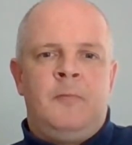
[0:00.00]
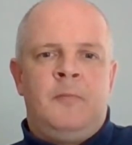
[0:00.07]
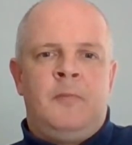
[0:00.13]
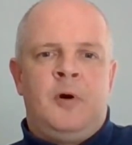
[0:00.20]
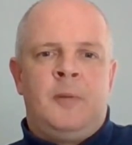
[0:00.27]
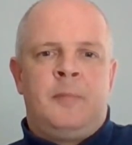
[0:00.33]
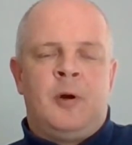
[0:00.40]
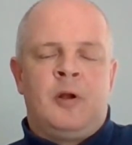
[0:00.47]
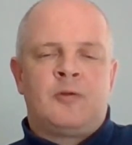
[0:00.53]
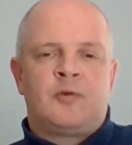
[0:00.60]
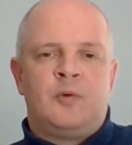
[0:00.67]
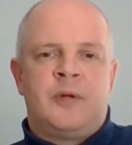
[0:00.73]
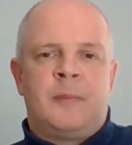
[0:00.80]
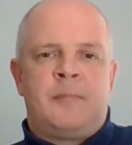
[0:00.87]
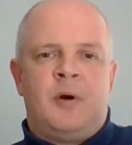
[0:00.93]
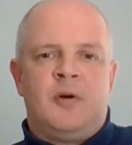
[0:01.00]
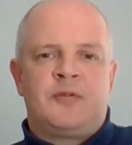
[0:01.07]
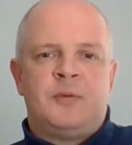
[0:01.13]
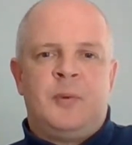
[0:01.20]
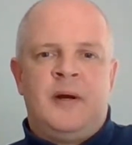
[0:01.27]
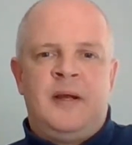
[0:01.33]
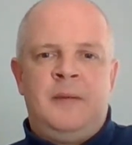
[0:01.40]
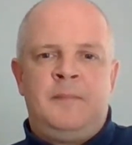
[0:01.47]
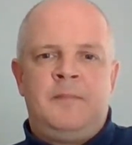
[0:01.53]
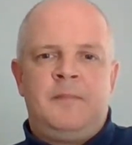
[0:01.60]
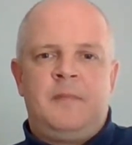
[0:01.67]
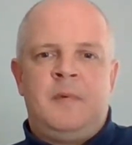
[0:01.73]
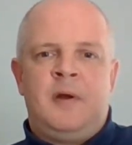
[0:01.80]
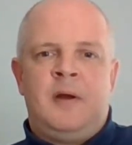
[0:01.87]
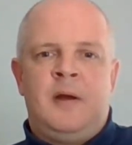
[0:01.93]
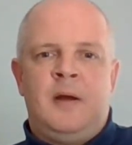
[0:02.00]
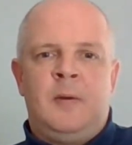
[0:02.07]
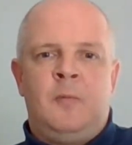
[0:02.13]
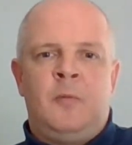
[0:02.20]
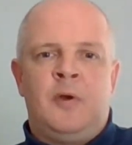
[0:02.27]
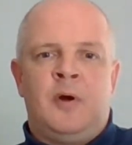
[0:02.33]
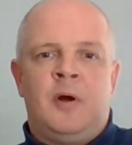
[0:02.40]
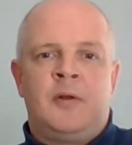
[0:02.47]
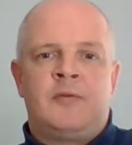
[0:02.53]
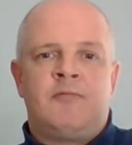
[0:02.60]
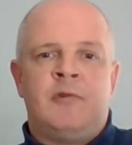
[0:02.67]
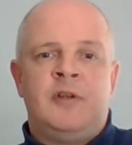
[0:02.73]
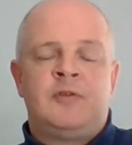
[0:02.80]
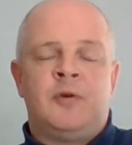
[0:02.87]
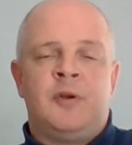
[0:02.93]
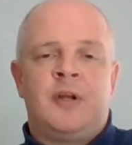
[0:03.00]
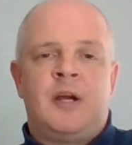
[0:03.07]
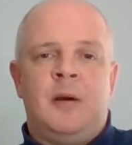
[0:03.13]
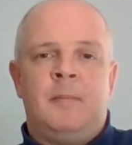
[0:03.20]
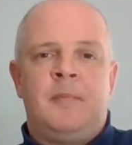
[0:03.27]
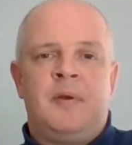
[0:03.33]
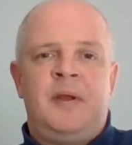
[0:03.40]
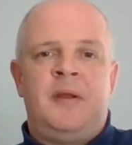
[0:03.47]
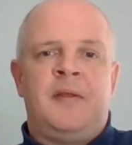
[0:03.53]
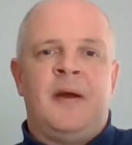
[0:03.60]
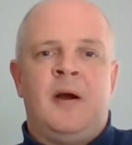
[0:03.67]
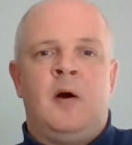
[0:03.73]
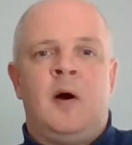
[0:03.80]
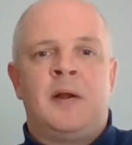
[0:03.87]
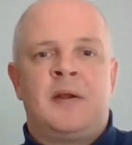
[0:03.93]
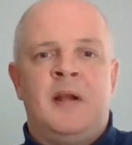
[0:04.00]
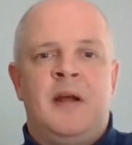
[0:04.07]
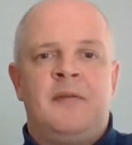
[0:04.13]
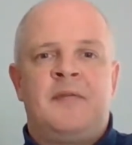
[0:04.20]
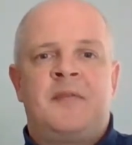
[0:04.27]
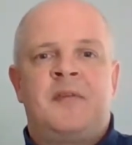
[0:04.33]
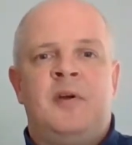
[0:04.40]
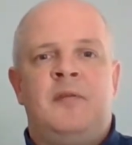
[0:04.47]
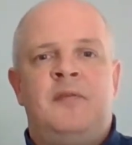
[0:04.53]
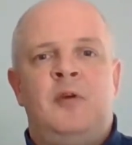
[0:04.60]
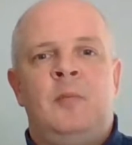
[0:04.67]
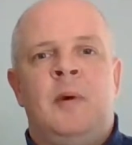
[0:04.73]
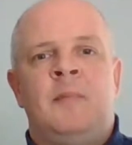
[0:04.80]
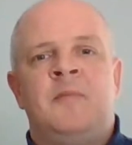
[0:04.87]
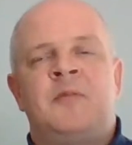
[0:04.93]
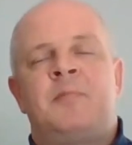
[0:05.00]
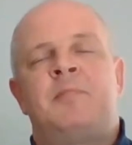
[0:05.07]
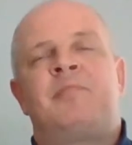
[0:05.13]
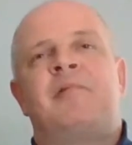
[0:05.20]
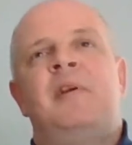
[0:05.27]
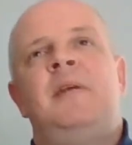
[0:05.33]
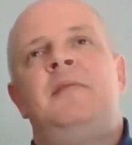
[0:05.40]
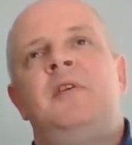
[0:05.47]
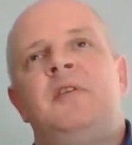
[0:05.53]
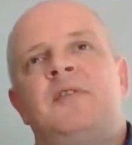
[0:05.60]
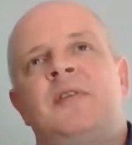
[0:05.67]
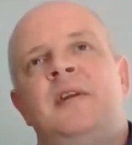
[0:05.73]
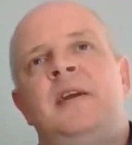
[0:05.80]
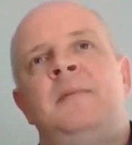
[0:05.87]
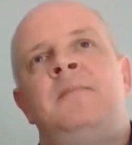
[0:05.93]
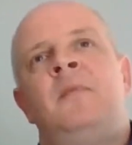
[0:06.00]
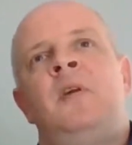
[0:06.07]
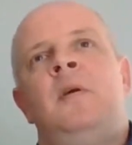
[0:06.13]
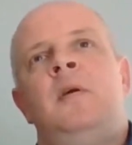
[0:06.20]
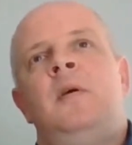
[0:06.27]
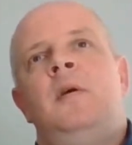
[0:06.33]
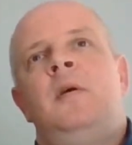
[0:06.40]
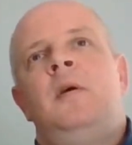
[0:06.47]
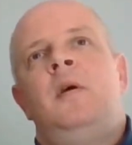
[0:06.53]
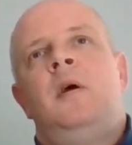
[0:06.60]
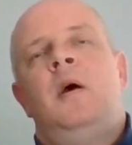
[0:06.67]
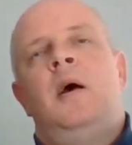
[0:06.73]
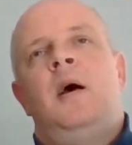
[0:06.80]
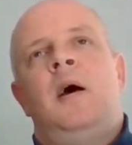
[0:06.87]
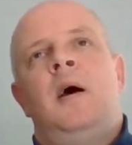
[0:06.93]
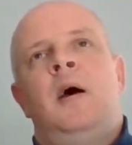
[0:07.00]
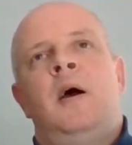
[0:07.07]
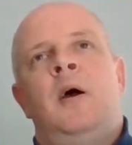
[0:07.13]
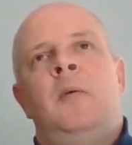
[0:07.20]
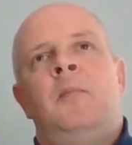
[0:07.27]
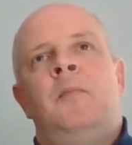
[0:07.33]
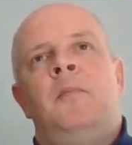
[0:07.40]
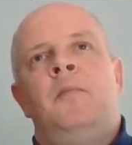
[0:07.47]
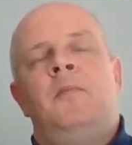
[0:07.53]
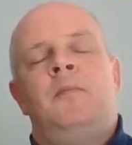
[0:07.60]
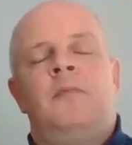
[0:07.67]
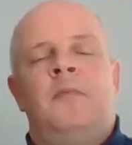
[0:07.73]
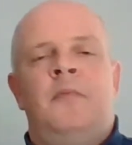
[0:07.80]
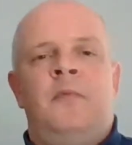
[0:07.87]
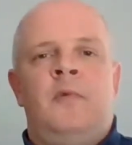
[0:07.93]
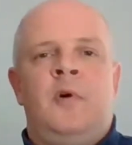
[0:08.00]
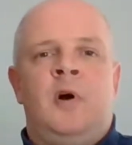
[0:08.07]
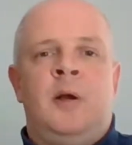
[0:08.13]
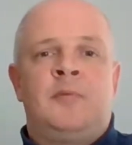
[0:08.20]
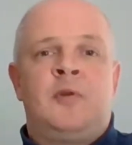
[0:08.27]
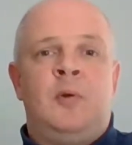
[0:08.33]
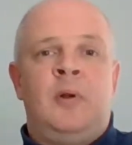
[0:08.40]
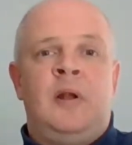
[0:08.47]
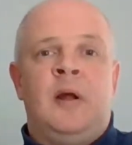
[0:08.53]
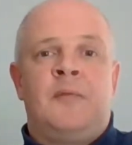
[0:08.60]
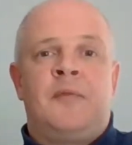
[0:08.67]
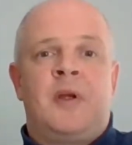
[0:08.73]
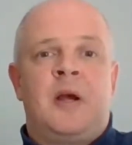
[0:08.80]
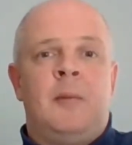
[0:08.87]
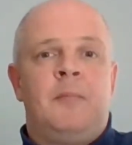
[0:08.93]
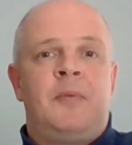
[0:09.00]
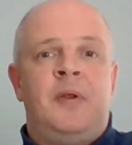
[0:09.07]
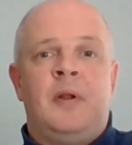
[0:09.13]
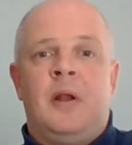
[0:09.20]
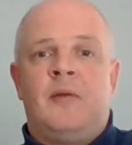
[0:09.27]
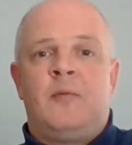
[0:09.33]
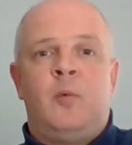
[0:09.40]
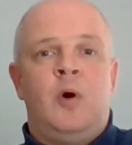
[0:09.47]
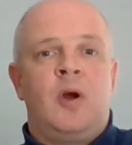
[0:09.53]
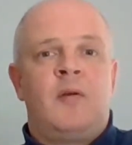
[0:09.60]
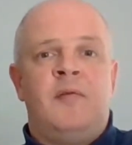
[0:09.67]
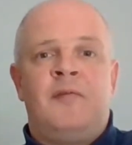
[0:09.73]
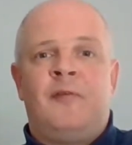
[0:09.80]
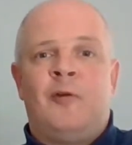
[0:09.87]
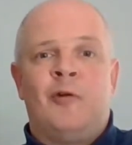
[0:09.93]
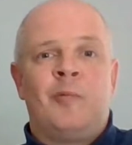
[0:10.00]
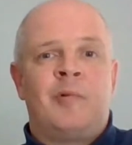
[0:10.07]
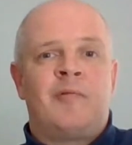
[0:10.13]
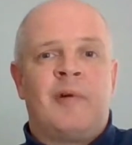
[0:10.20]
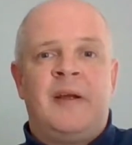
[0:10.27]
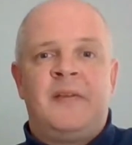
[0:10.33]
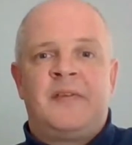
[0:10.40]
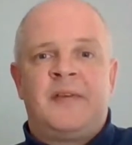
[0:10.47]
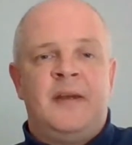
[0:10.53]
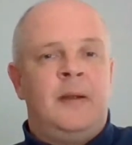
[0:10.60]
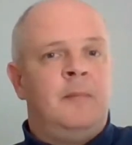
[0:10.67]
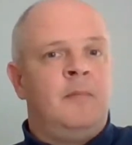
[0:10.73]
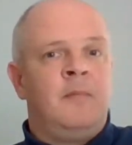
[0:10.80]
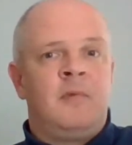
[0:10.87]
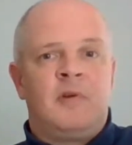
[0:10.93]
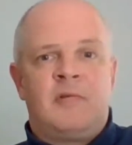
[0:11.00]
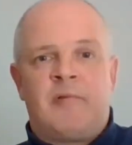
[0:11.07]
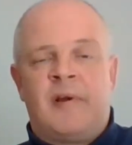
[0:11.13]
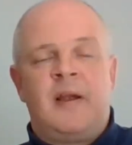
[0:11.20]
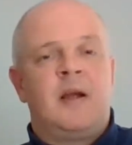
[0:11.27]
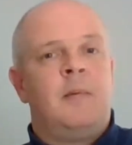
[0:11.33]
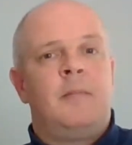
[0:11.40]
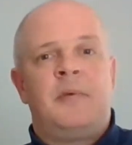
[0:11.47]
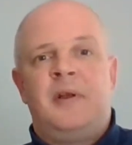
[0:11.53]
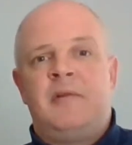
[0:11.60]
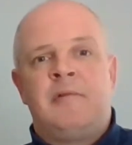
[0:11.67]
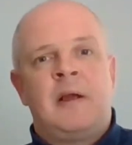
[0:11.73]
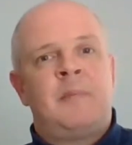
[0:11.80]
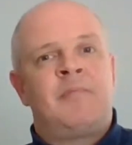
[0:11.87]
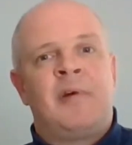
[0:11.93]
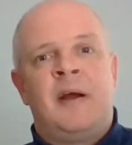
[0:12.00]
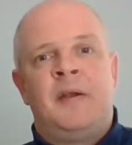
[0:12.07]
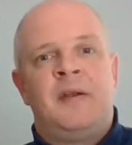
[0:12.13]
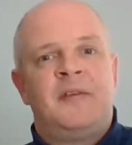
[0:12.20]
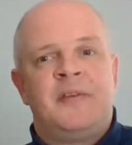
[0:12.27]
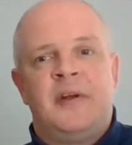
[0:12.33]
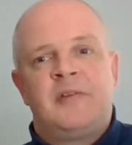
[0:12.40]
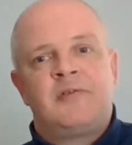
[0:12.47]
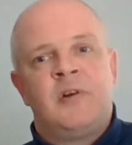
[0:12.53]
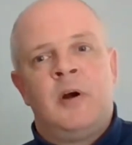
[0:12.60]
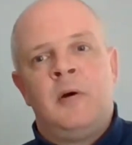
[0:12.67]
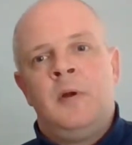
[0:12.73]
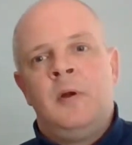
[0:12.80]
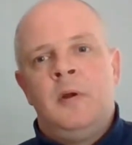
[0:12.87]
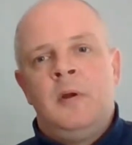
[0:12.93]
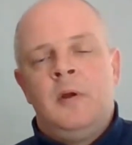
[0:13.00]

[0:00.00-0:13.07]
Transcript: My biological dad passed away when I rejoined a company that I'd left a few months previously. I absolutely loved the company. I loved working for them. Great team, great company, great brand, etc.